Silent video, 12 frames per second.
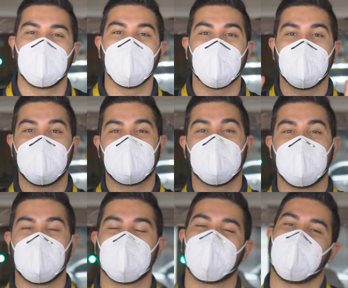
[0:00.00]
you wanna make sure
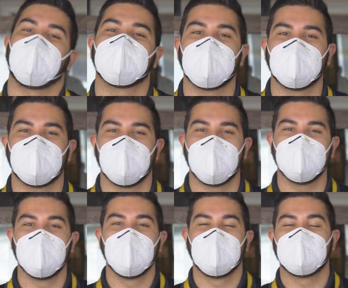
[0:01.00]
that you're paying attention to
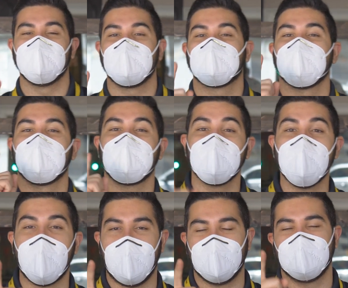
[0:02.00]
them to make sure that you
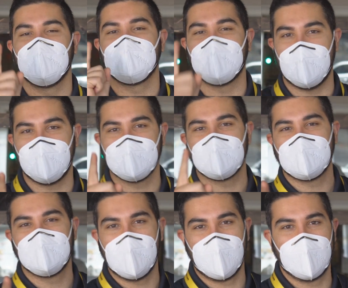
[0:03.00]
have the safest
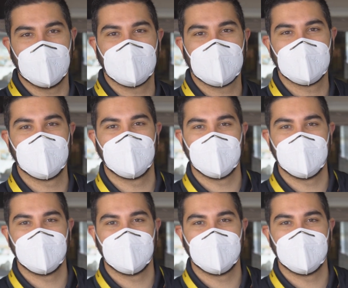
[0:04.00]
experience.